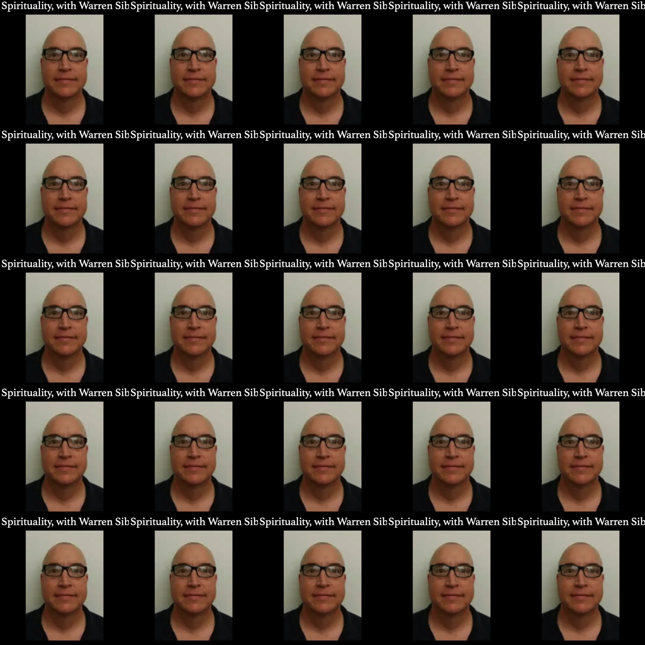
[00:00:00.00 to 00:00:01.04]

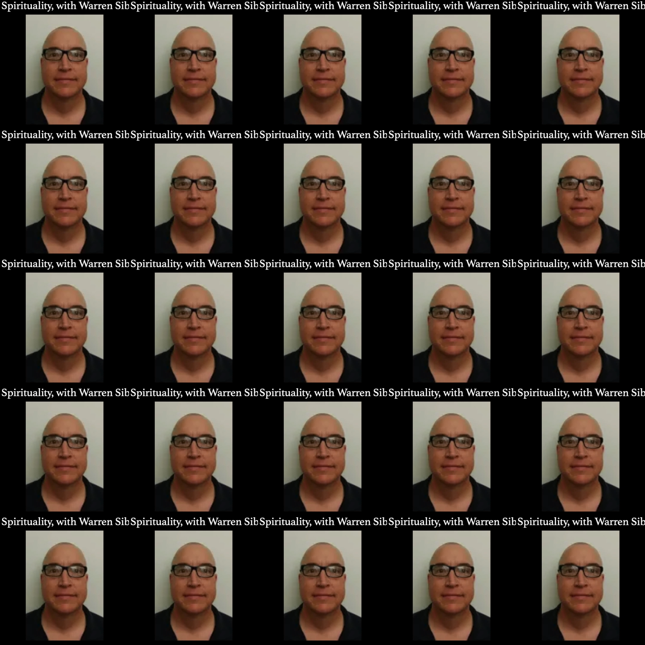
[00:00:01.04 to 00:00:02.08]

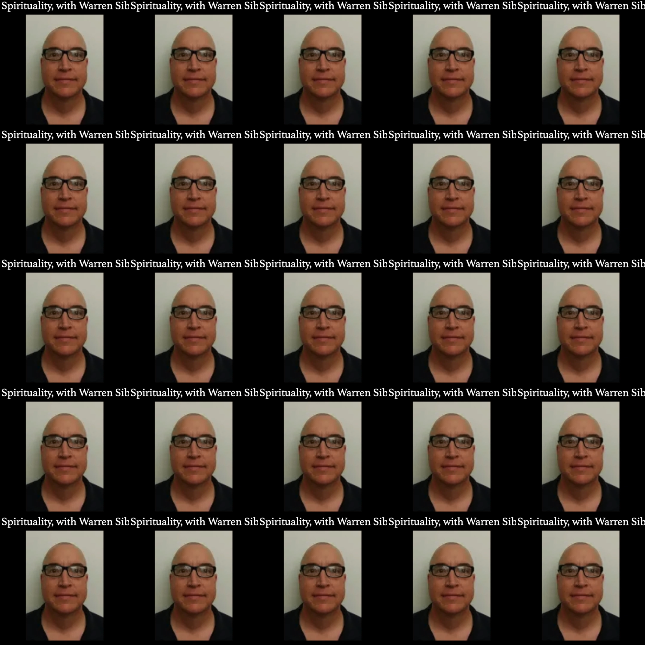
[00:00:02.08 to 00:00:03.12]

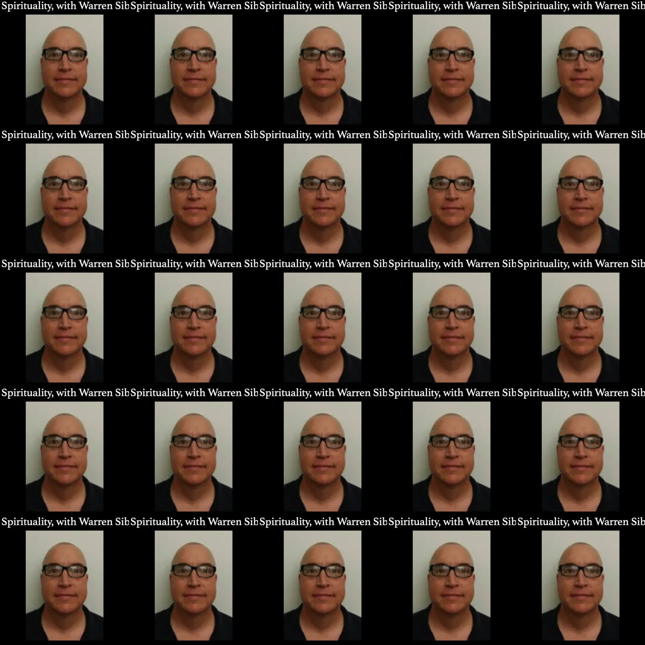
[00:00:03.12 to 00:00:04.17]

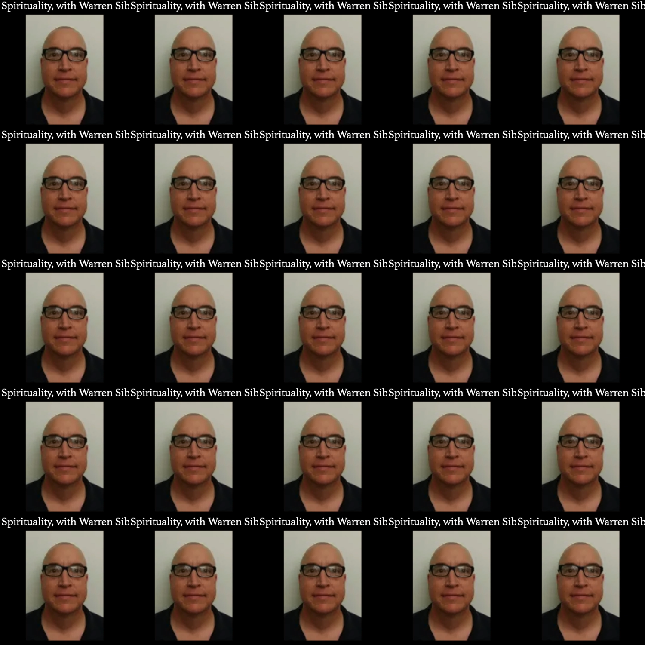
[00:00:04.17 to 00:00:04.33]
(silence)